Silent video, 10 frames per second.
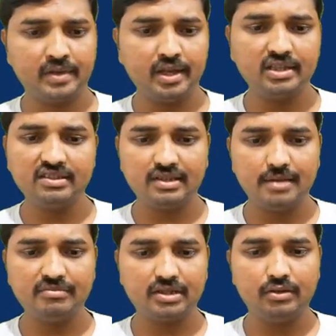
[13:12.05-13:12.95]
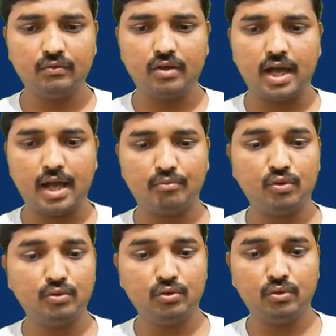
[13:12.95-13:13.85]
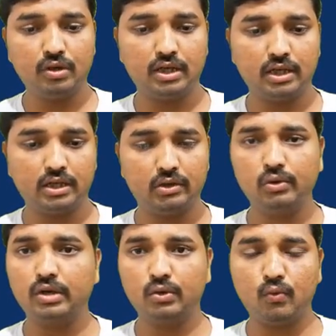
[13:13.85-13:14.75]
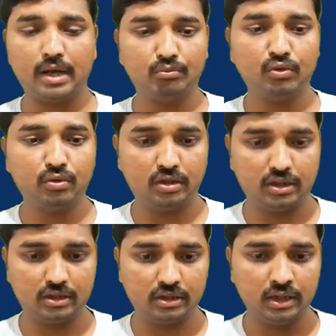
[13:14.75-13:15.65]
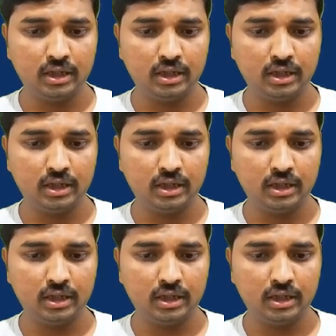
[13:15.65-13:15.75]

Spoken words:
In the same sense, I'm going to look at one more